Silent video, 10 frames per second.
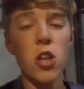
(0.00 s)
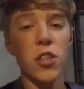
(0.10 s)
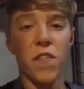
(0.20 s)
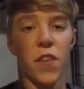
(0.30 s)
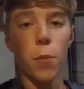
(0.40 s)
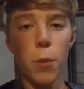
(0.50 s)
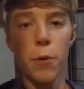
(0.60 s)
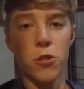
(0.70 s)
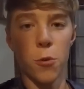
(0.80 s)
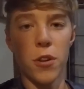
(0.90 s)
to film the
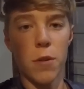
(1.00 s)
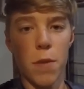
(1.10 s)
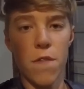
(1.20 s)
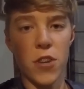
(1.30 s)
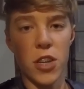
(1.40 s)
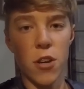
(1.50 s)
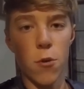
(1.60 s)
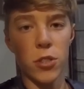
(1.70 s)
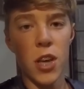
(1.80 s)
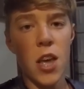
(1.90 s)
majority of my
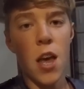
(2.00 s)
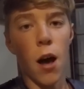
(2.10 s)
videos.